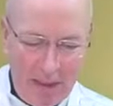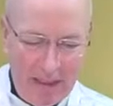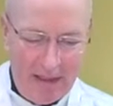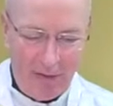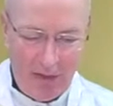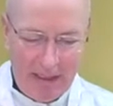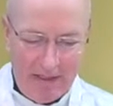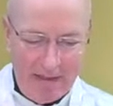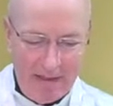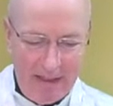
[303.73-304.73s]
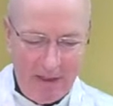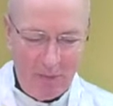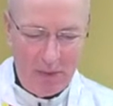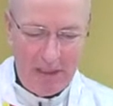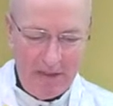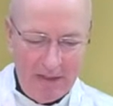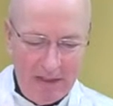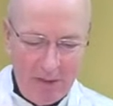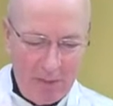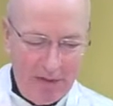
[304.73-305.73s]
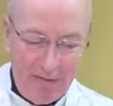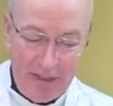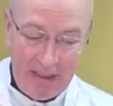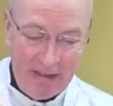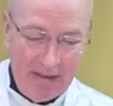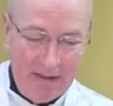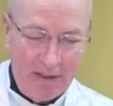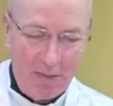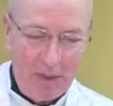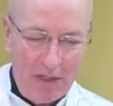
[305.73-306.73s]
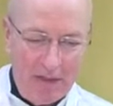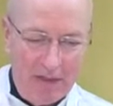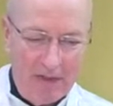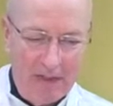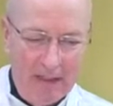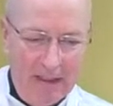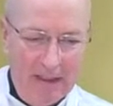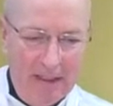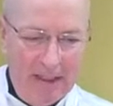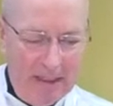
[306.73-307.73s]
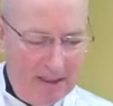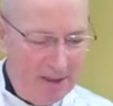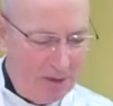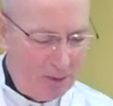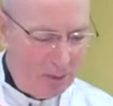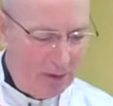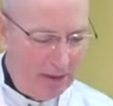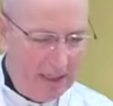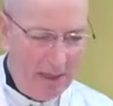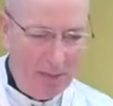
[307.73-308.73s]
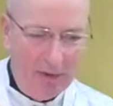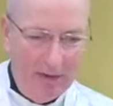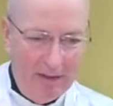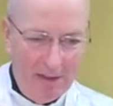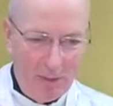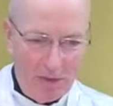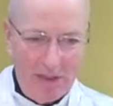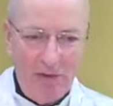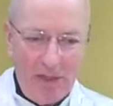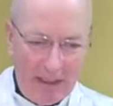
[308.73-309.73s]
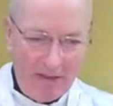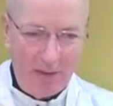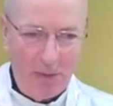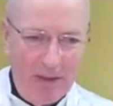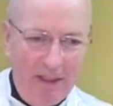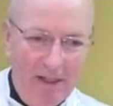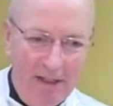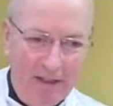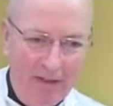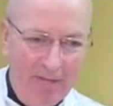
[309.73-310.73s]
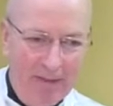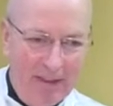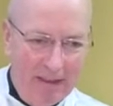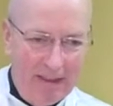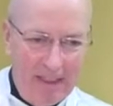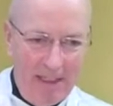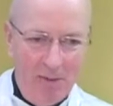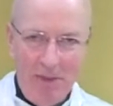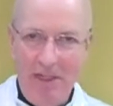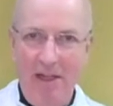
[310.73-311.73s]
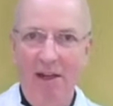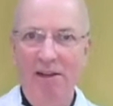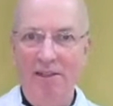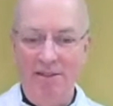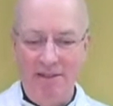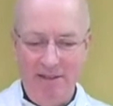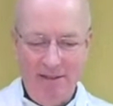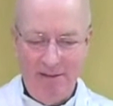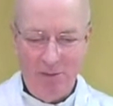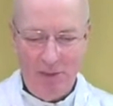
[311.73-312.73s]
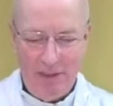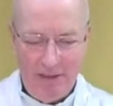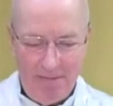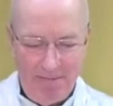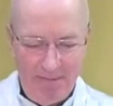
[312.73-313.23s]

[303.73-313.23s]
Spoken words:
be at rights and at peace and not be afraid in God's presence. And this is where Abel was at rights with God. Cain was at odds with him.